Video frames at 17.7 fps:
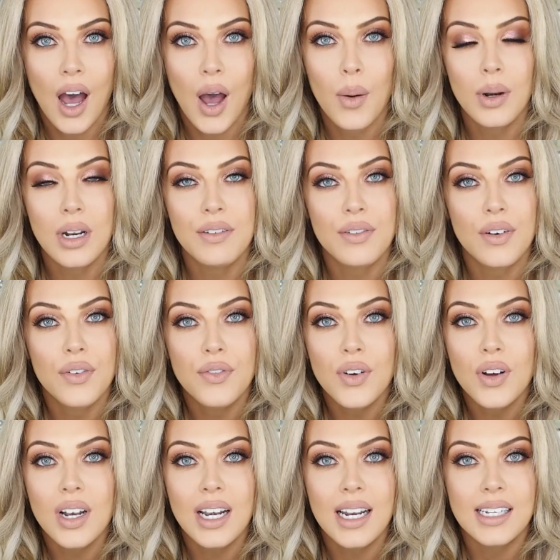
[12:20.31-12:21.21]
I will leave a
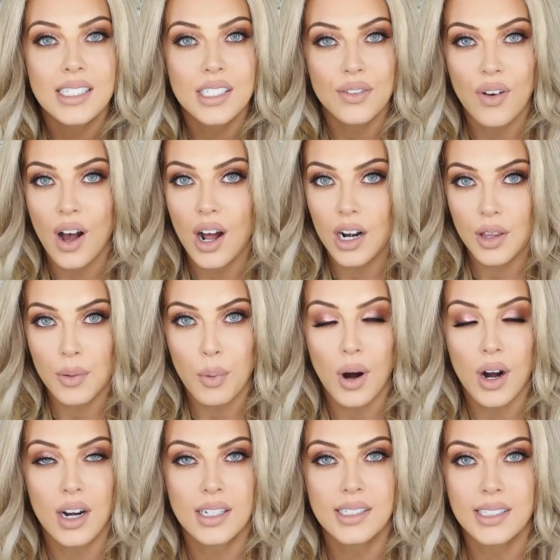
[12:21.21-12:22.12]
full list of all of the
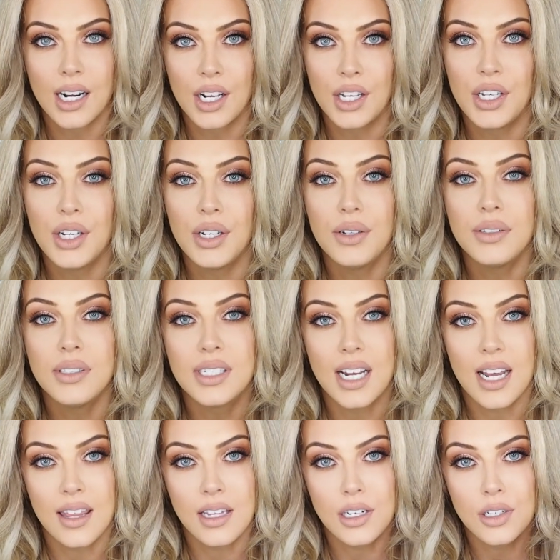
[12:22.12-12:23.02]
products that I used
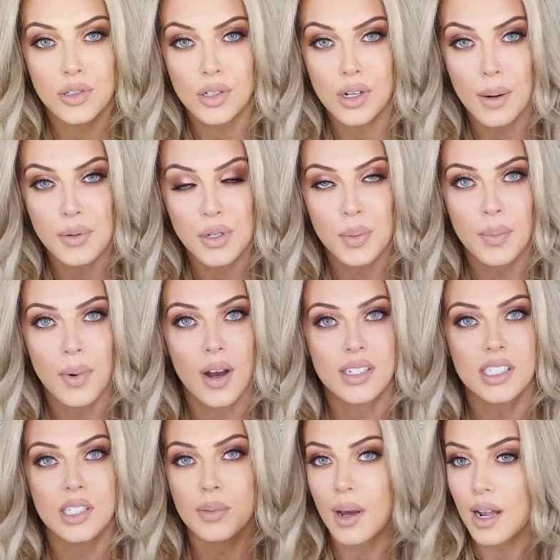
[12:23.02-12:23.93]
in the description
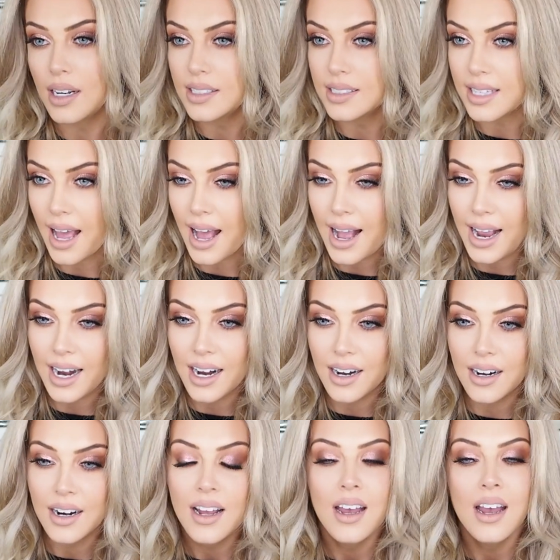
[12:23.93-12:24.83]
box, as well as the
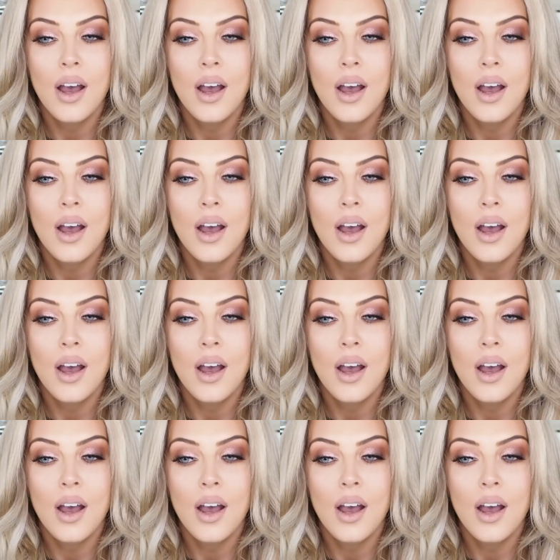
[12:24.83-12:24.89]
hair,